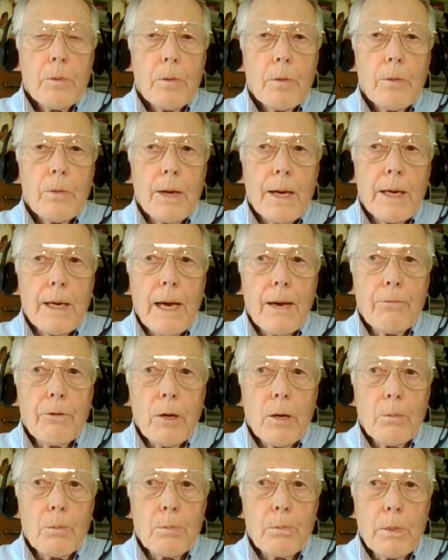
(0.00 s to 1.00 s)
that
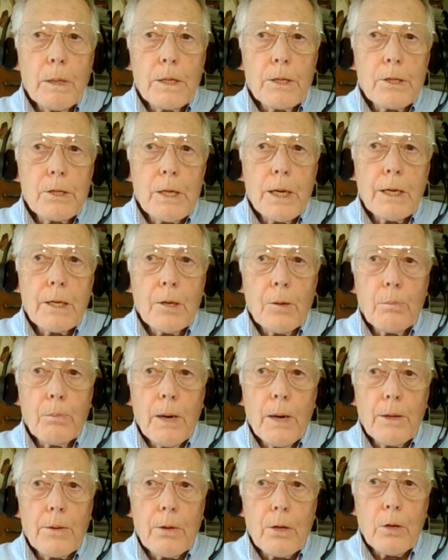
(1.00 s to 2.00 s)
having been said
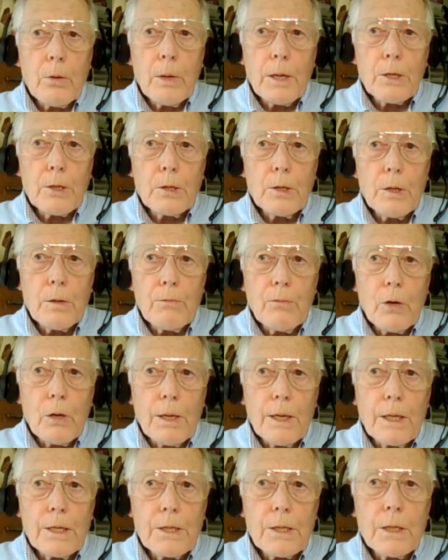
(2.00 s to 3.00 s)
about the question of
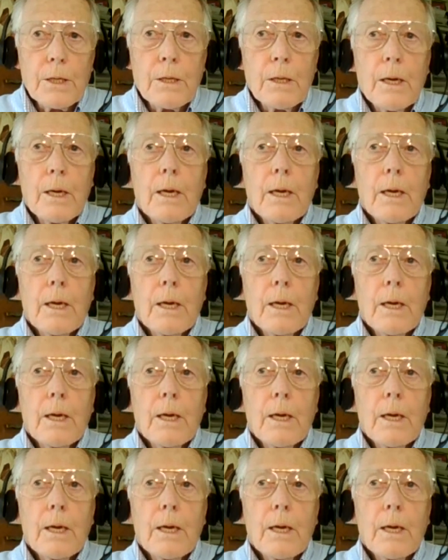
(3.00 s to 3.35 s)
release and